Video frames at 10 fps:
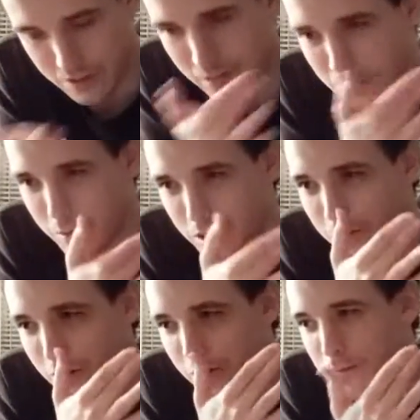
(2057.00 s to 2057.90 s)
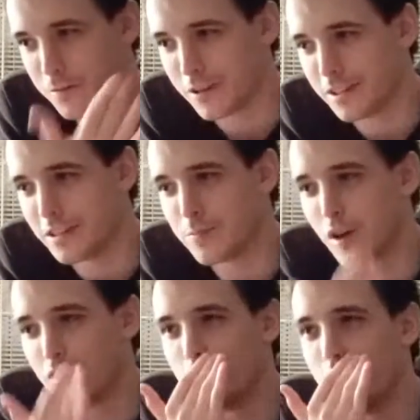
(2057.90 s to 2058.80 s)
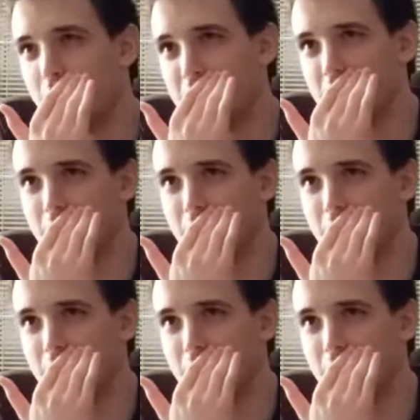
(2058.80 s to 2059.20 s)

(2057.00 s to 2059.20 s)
was definitely like one of the funniest Marvel movies